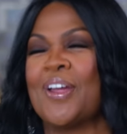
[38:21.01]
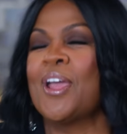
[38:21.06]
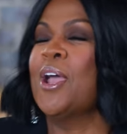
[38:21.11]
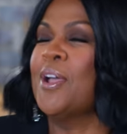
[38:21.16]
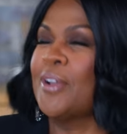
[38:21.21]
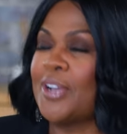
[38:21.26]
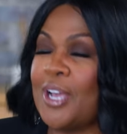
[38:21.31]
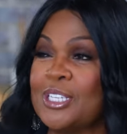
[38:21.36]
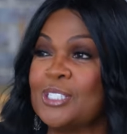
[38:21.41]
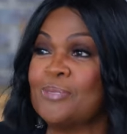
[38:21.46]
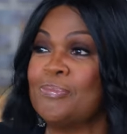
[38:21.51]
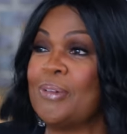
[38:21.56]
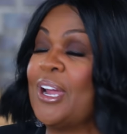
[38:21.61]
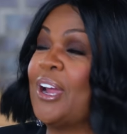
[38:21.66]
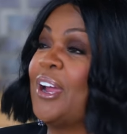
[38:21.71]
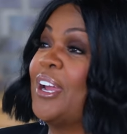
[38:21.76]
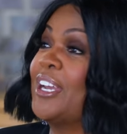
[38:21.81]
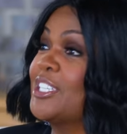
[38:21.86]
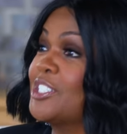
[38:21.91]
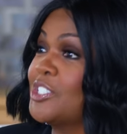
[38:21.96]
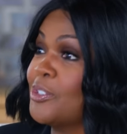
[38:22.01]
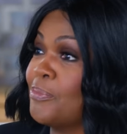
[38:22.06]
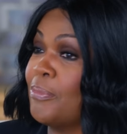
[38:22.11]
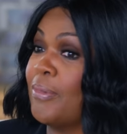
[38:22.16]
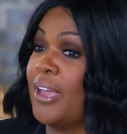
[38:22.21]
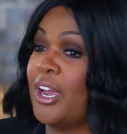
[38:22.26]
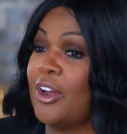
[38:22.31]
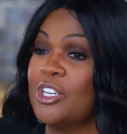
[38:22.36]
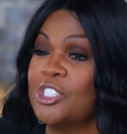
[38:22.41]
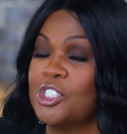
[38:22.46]
Hey, get because marriage is
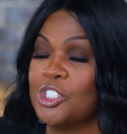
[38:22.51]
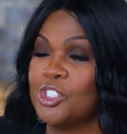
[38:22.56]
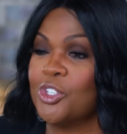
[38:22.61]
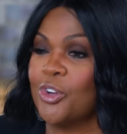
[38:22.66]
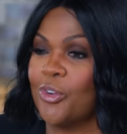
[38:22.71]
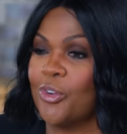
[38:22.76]
marriage is